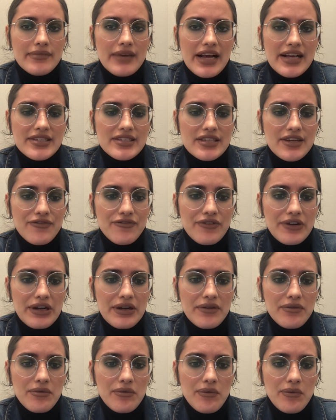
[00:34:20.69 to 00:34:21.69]
as if
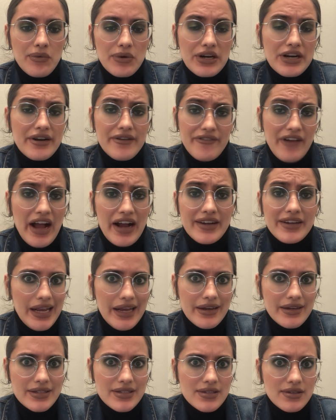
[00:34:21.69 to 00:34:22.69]
it were in a vacuum,
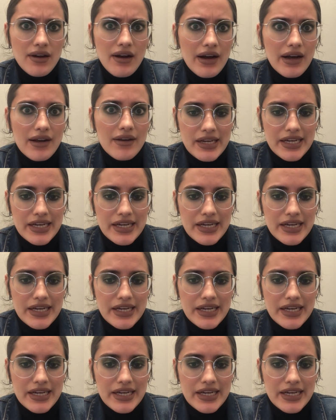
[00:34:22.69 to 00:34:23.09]
and it's not.